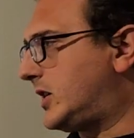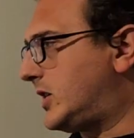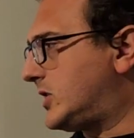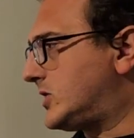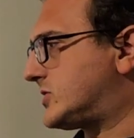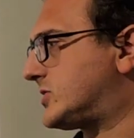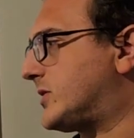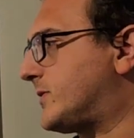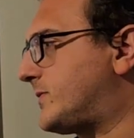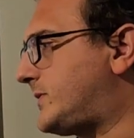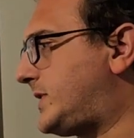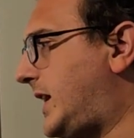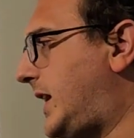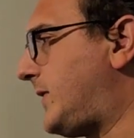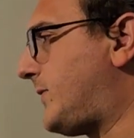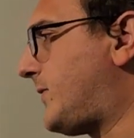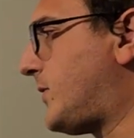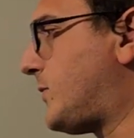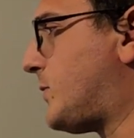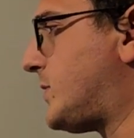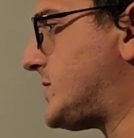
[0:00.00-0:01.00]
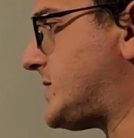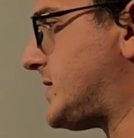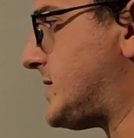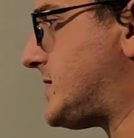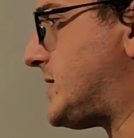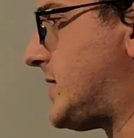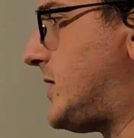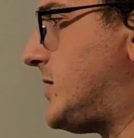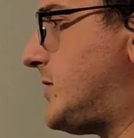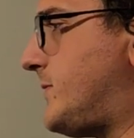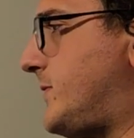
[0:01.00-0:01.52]
So if David was a
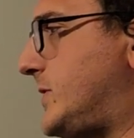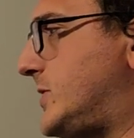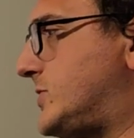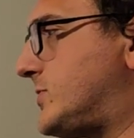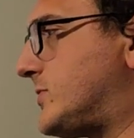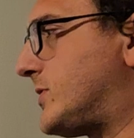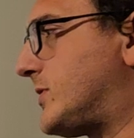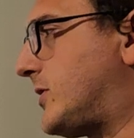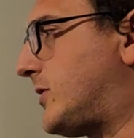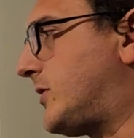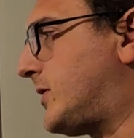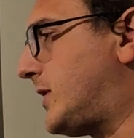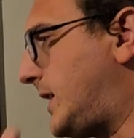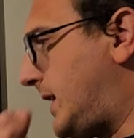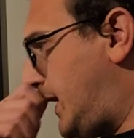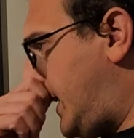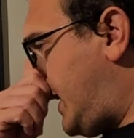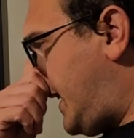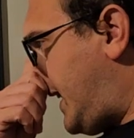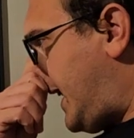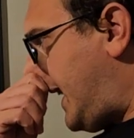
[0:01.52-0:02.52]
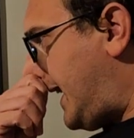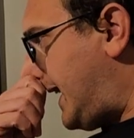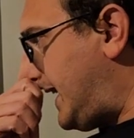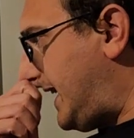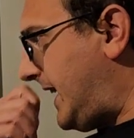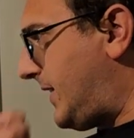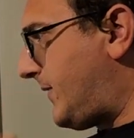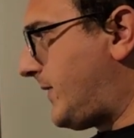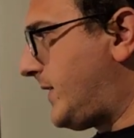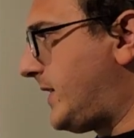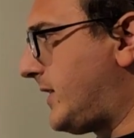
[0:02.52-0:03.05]
son of Israel, and
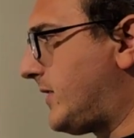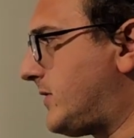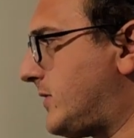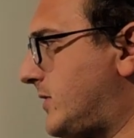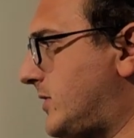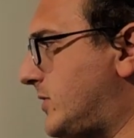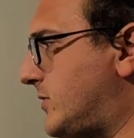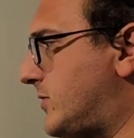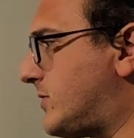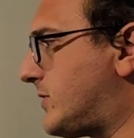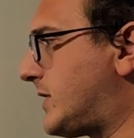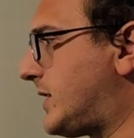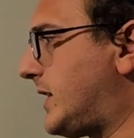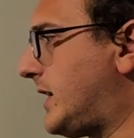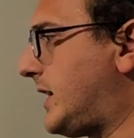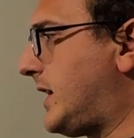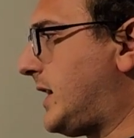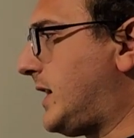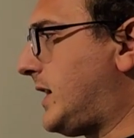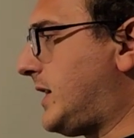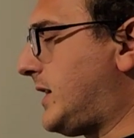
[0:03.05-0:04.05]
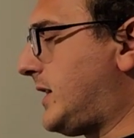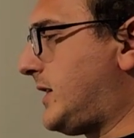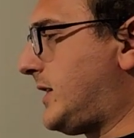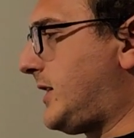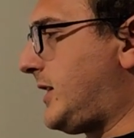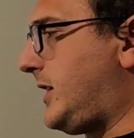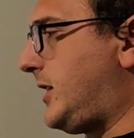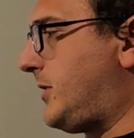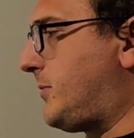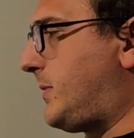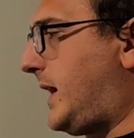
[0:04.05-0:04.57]
even in Luke,
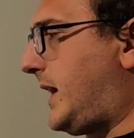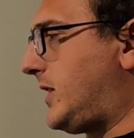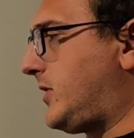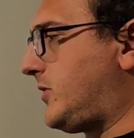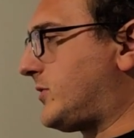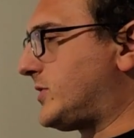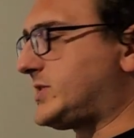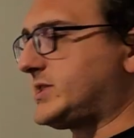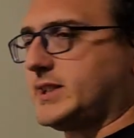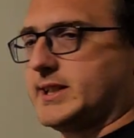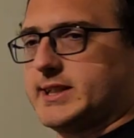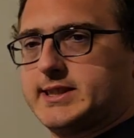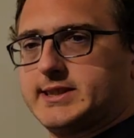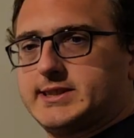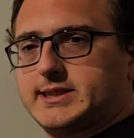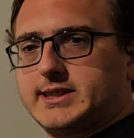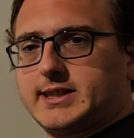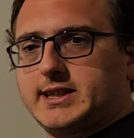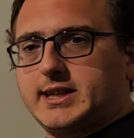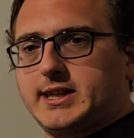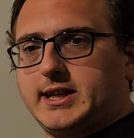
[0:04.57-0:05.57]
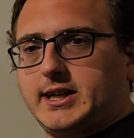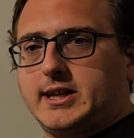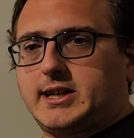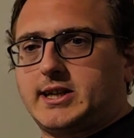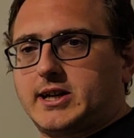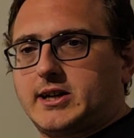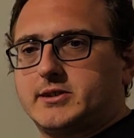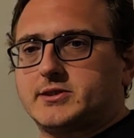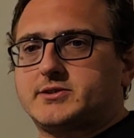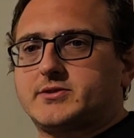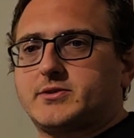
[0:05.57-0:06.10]
Emmanuel says he
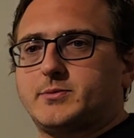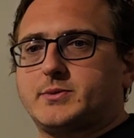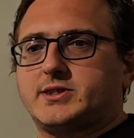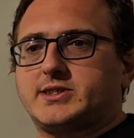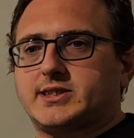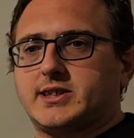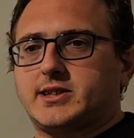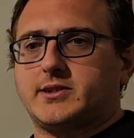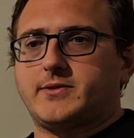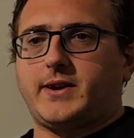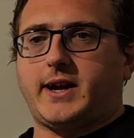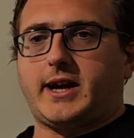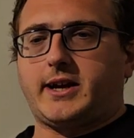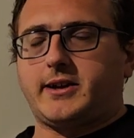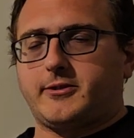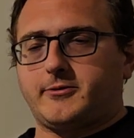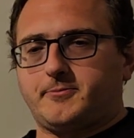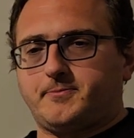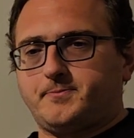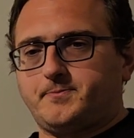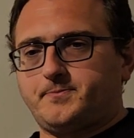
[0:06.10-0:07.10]
comes from the son of Adam.